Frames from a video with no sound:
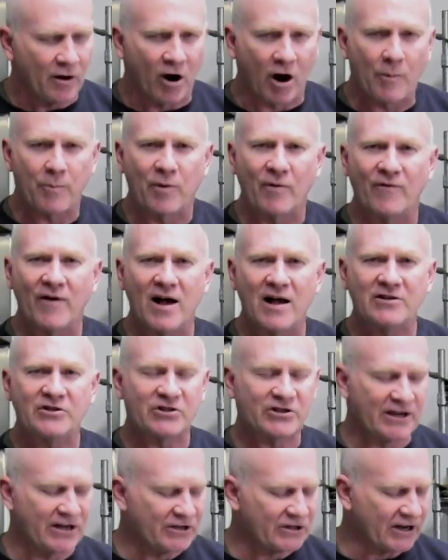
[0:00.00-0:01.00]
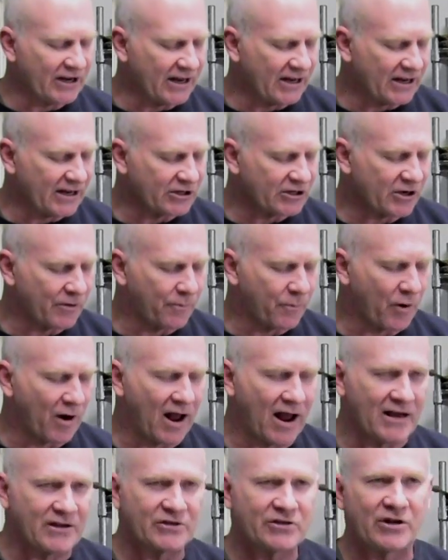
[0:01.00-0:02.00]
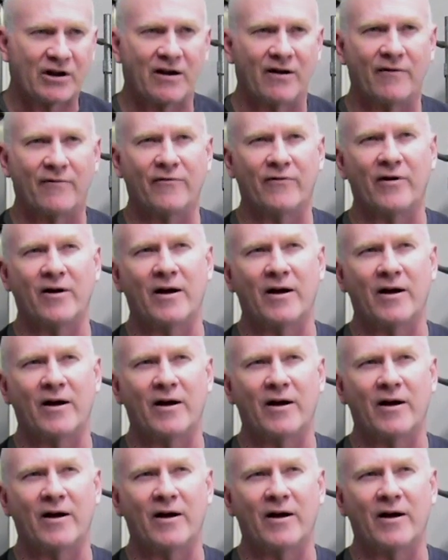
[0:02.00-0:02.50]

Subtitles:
Our Provence seasoning is comprised of